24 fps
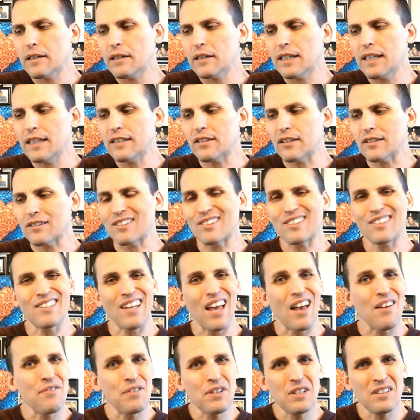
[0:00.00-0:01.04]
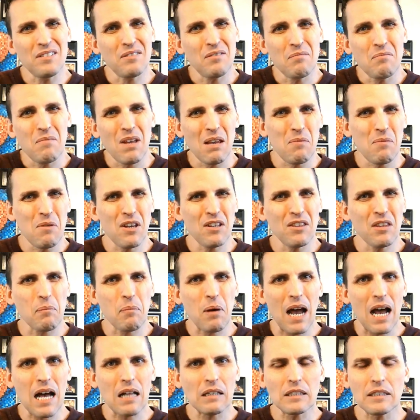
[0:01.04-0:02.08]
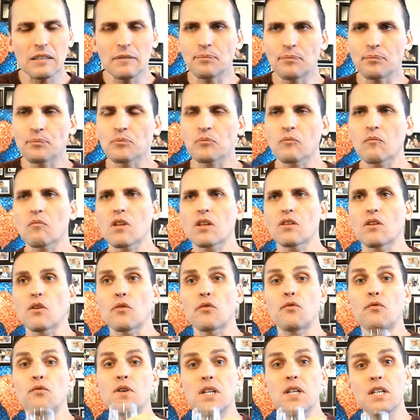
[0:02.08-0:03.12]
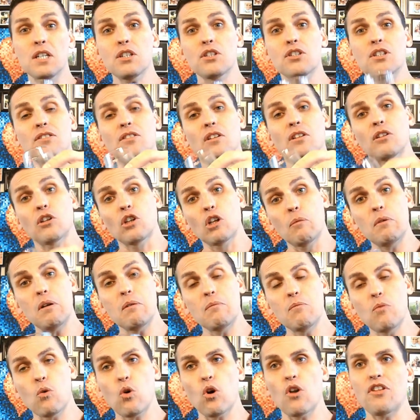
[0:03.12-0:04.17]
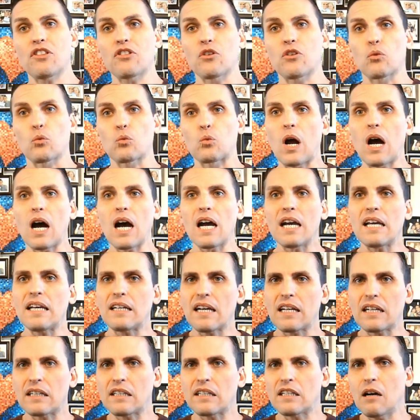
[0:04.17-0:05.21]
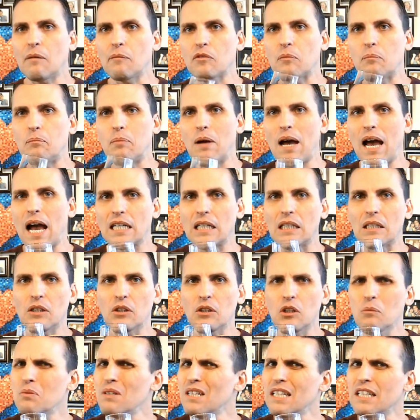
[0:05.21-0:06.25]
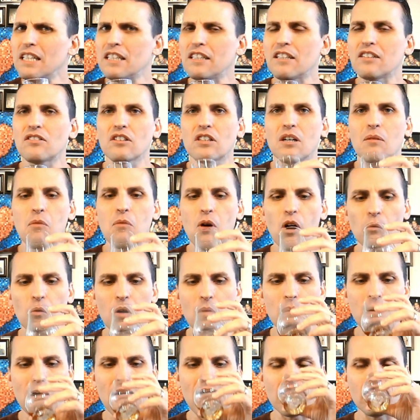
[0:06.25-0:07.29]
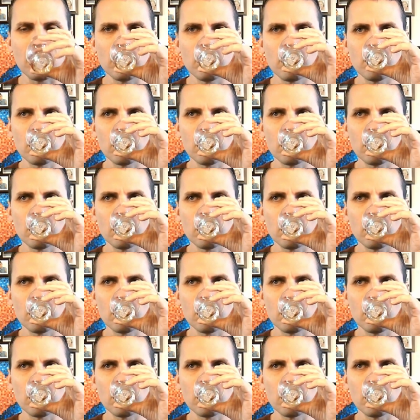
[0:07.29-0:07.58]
It's a 7 maybe in the palate. The finish is a little bit more. I think the rye kind of comes back a little bit. It doesn't come all the way back.